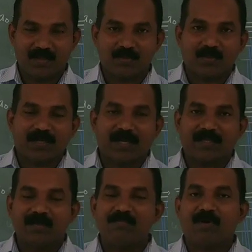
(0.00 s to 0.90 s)
So, what
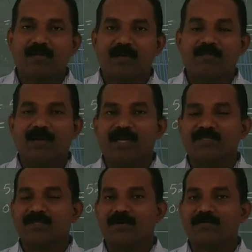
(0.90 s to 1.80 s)
are the important
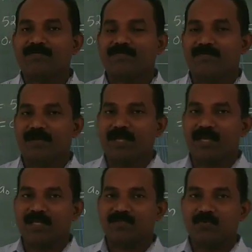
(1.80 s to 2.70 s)
merits of
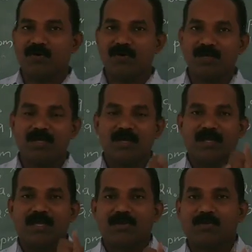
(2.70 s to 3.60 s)
Niels Bohr?
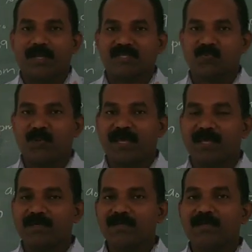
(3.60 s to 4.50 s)
He could
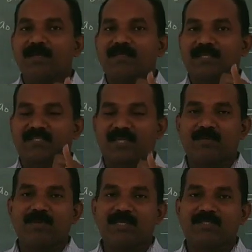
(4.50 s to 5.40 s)
explain the
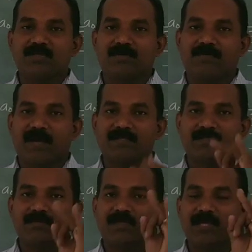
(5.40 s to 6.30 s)
stability of
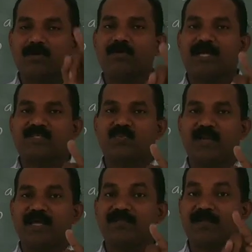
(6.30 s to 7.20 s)
atom. He could
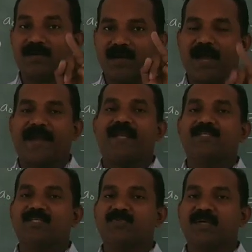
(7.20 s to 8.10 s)
explain the
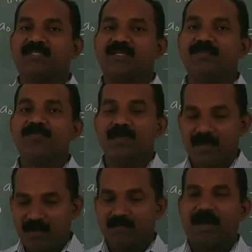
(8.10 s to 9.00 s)
hydrogen spectrum
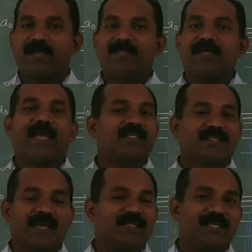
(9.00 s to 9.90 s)
by the
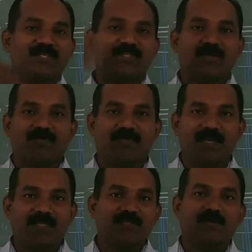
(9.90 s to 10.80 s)
excitation of
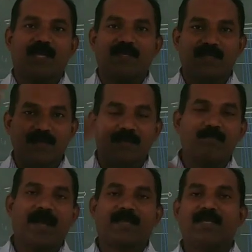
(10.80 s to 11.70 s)
electron
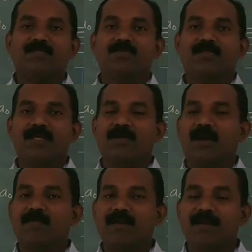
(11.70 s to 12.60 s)
and back into the
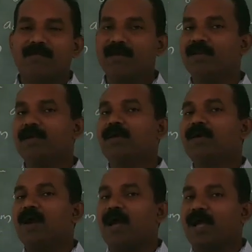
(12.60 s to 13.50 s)
lower level.
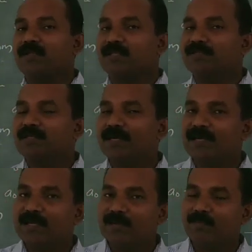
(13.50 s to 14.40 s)
And the
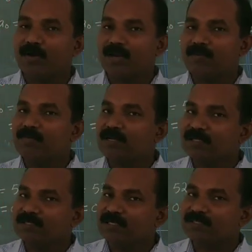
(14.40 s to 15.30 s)
third important
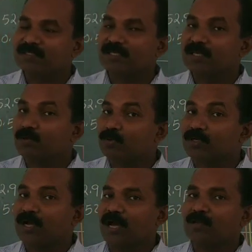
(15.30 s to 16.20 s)
merit is he
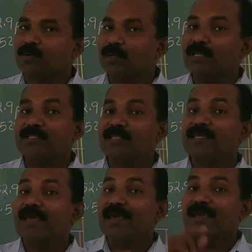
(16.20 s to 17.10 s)
could
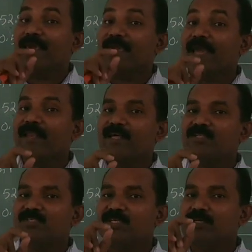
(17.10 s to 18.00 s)
calculate the
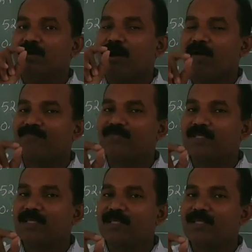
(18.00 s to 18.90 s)
energy of
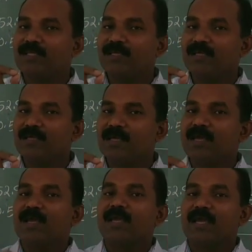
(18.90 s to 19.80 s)
the
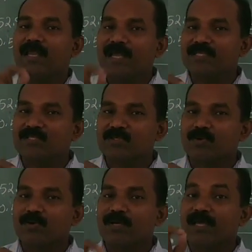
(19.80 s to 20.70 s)

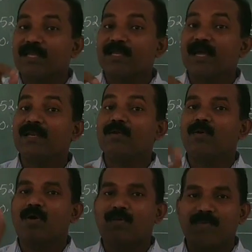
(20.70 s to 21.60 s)
electron in
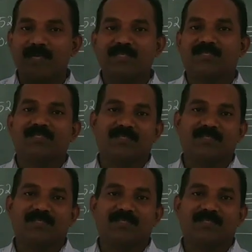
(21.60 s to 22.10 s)
an orbit.